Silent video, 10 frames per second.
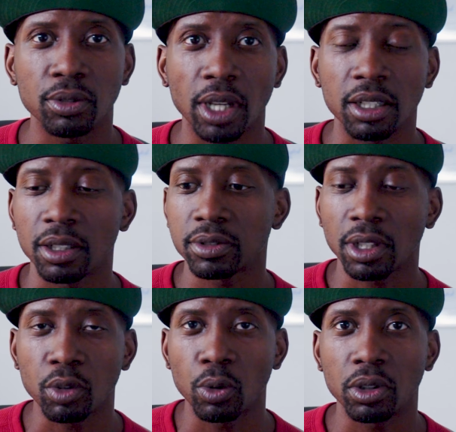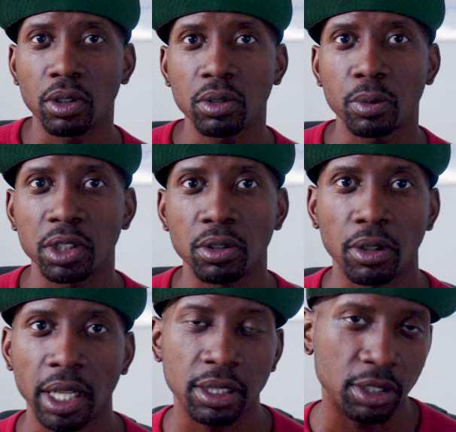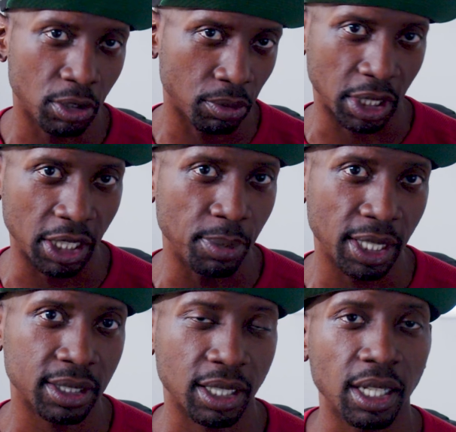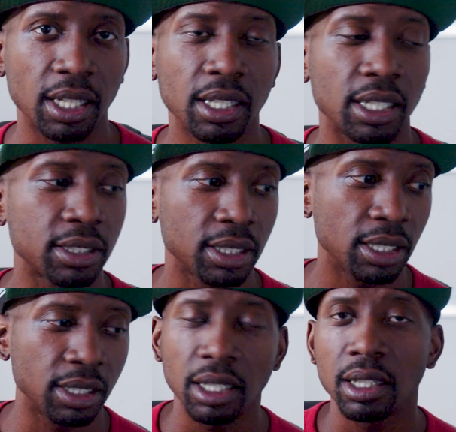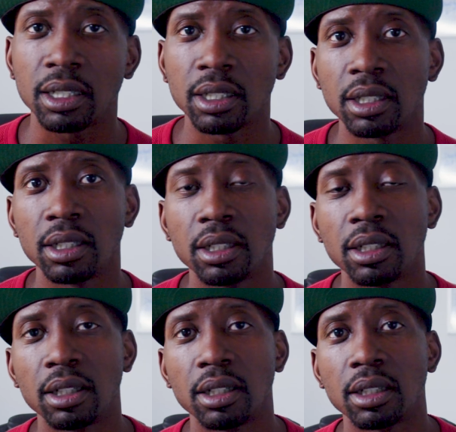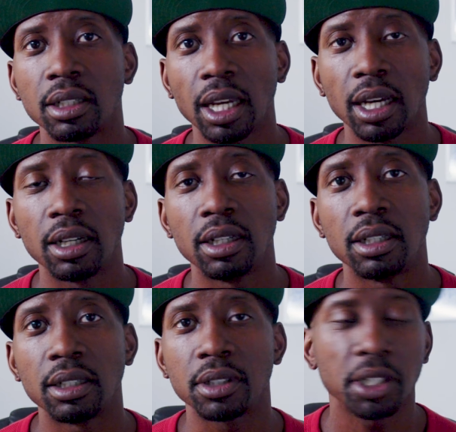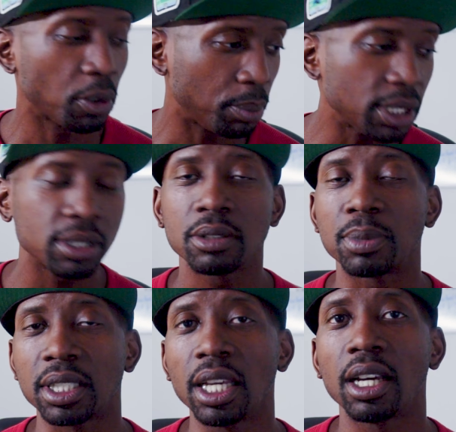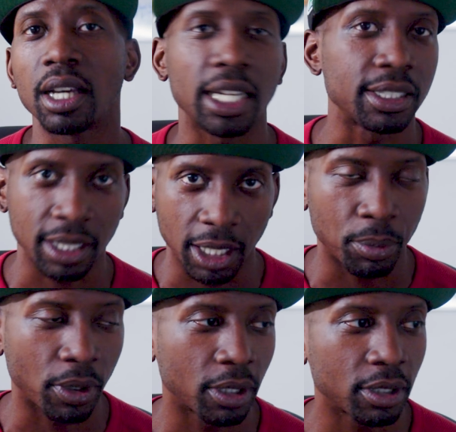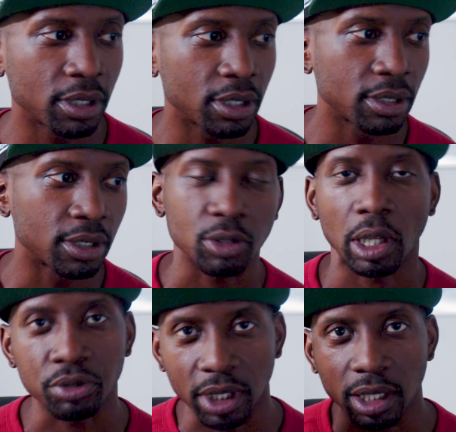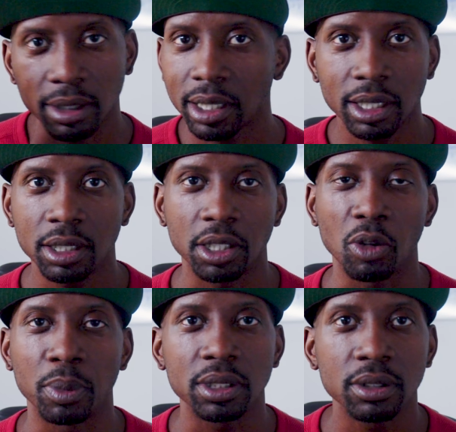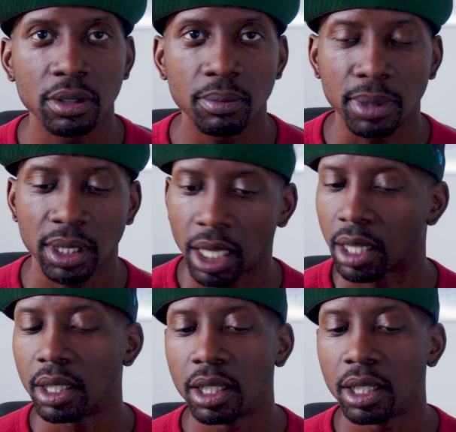You got enough stuff going on where you don't have to, you don't need me as a client?" I said, "Yeah, yeah, none of your business." But yeah, I didn't say that part. That's what I was thinking. I was like, ain't none of your business. But yeah.